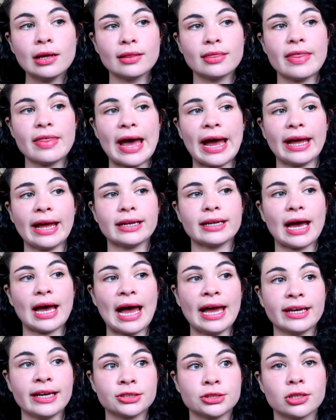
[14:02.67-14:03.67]
that
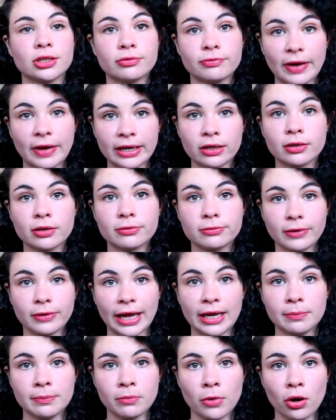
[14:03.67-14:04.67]
I enter fight or
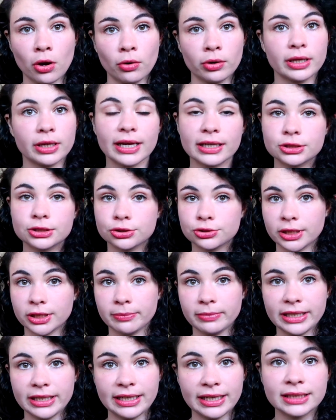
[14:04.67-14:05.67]
flight mode
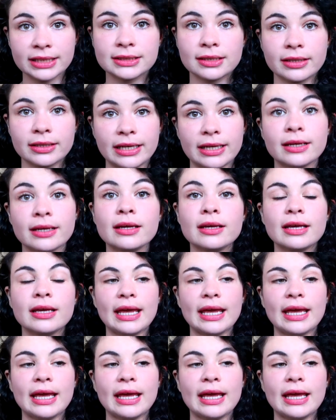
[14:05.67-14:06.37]
extremely easily.